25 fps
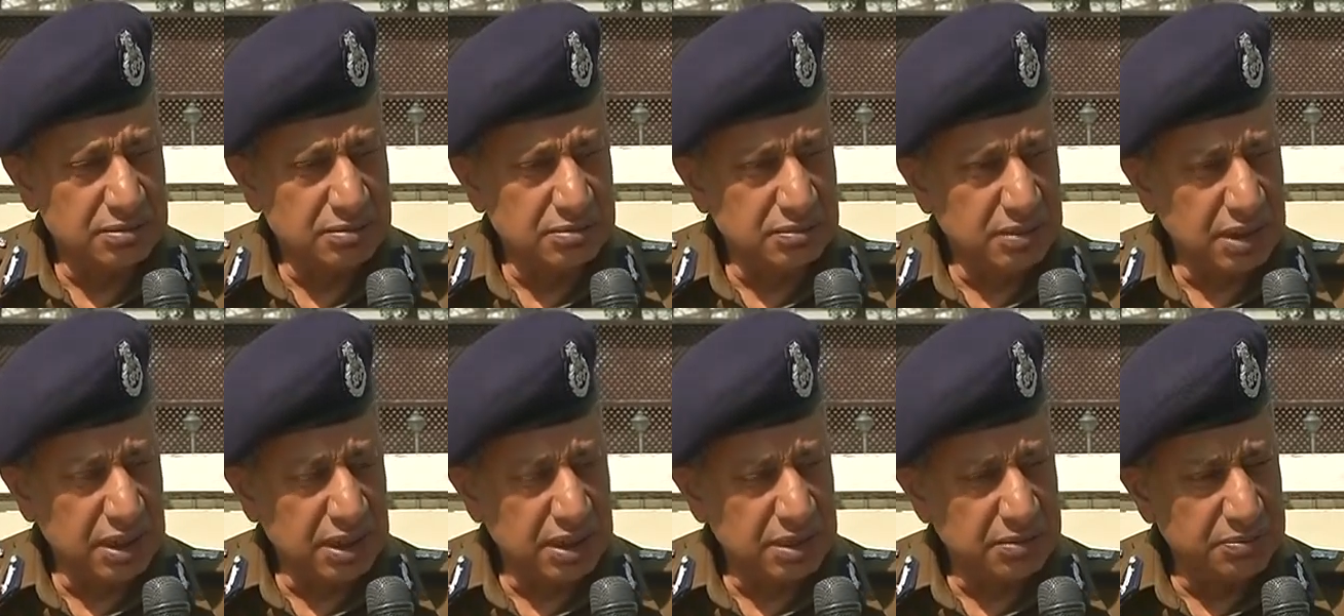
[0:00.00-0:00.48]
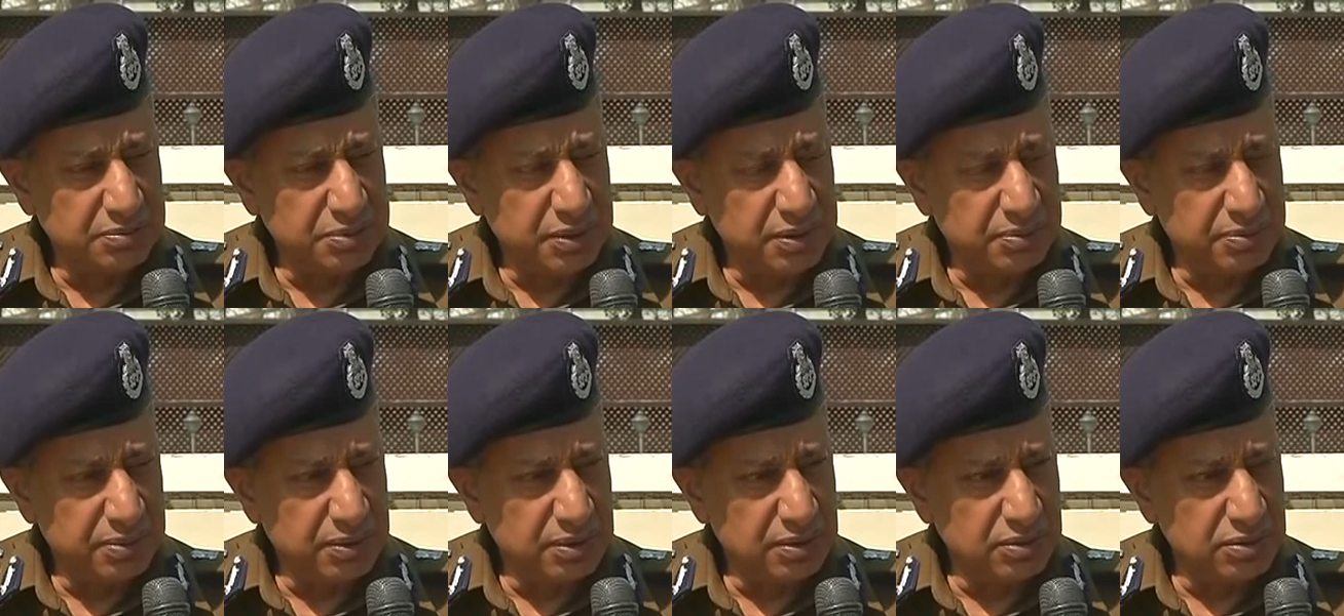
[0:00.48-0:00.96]
by
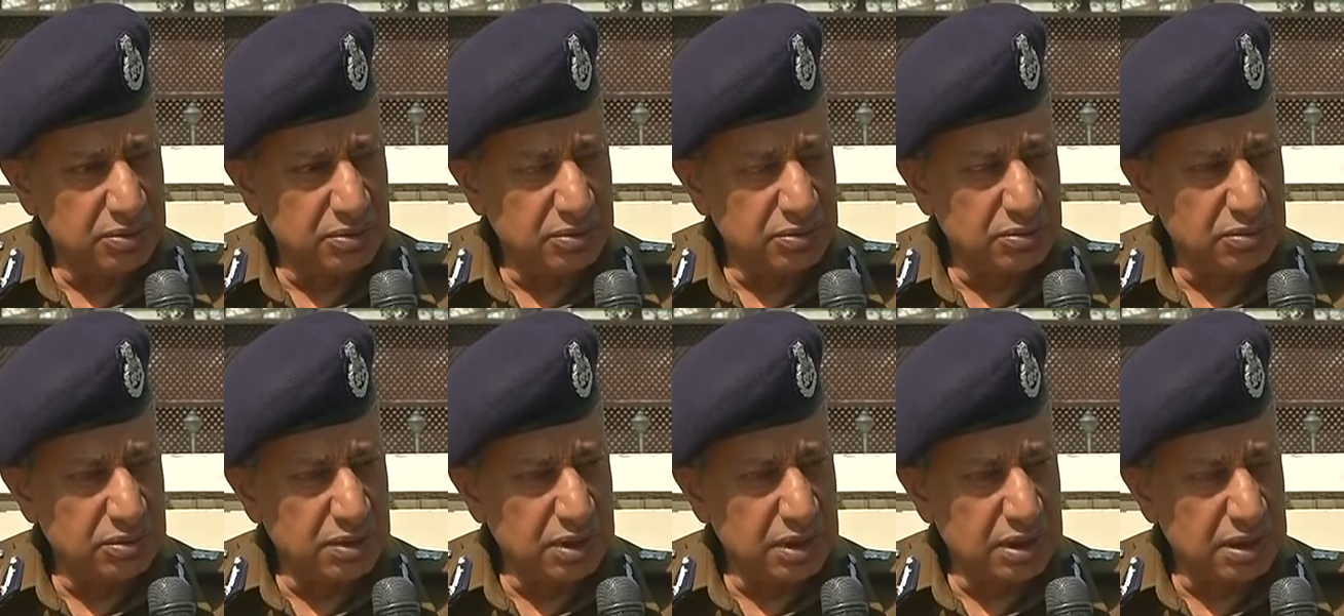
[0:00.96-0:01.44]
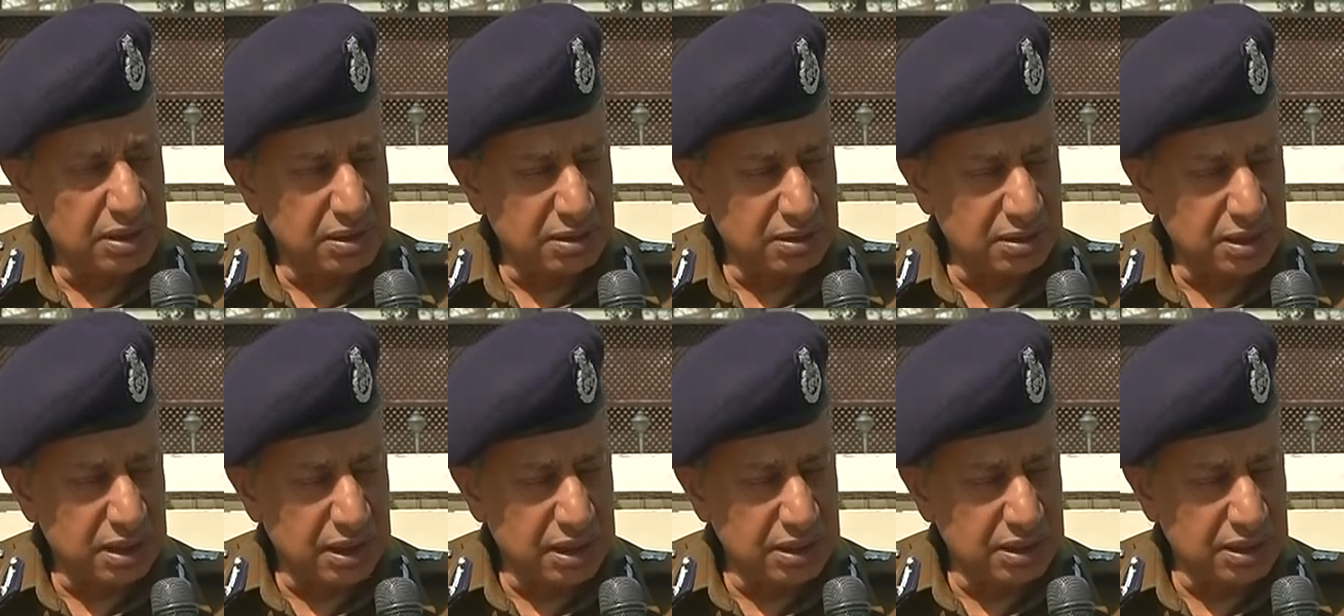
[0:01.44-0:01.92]
people who are,
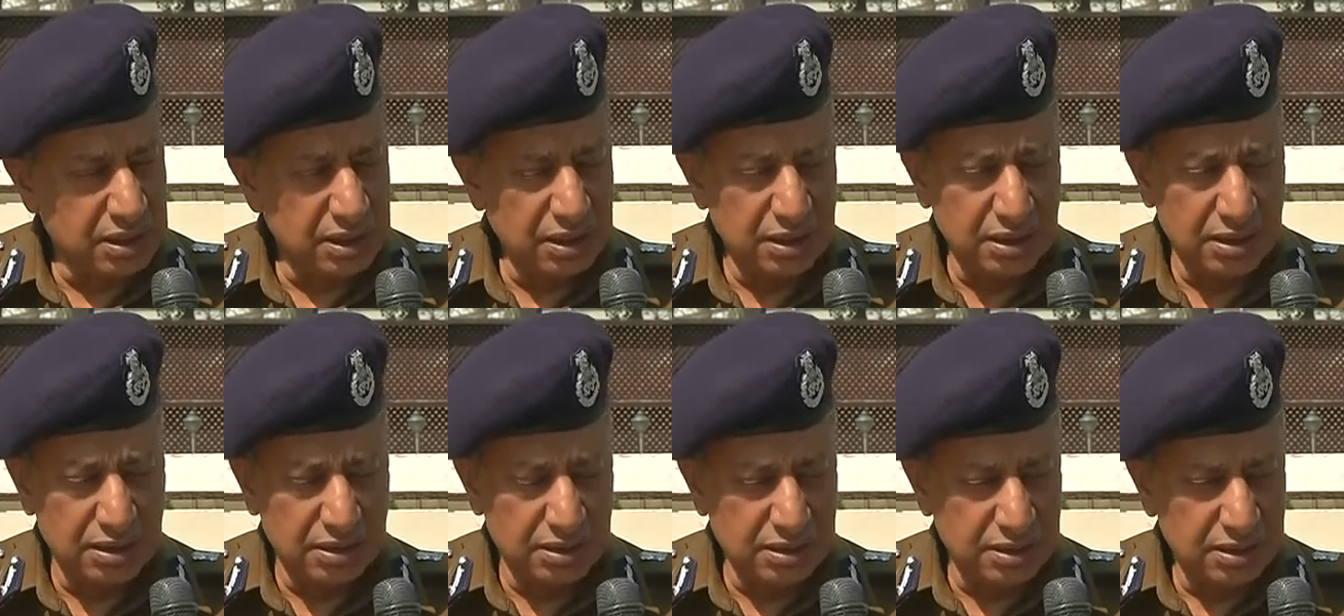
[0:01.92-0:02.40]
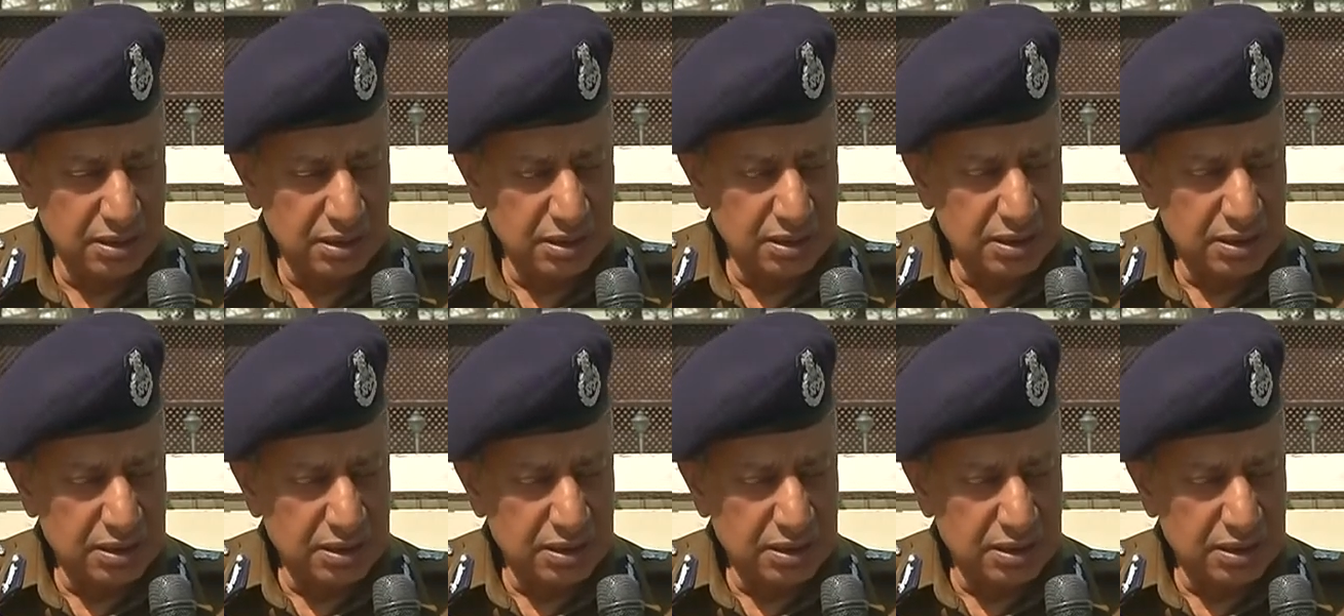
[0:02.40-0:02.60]
I think, uh,